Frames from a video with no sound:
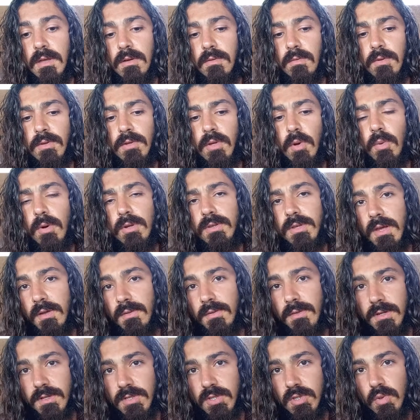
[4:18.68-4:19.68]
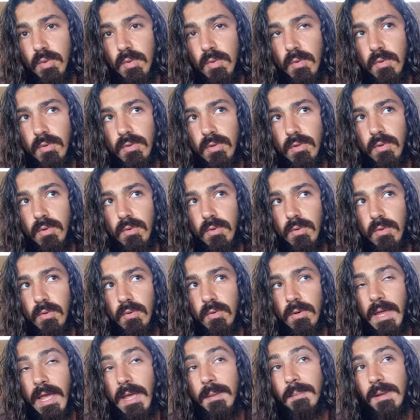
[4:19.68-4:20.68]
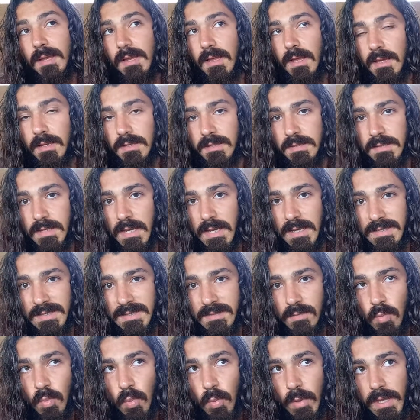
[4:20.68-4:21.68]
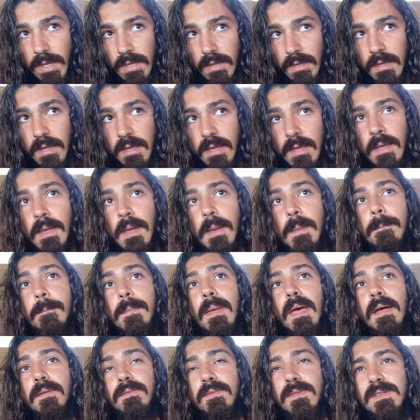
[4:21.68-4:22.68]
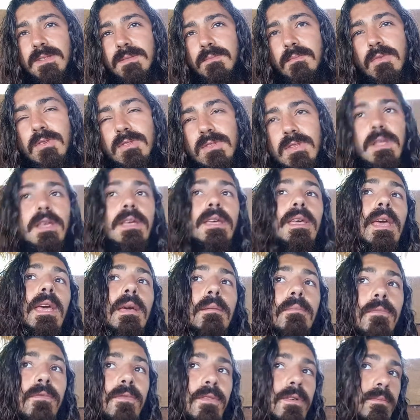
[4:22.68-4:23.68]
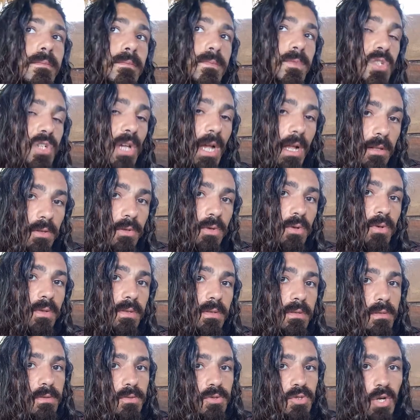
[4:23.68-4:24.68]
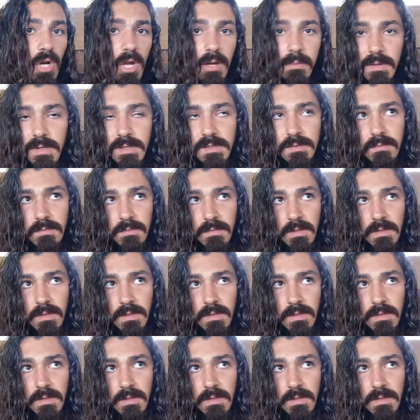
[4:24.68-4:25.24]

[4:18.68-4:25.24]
don't want others to label us as weak, and this mostly came from childhood traumas.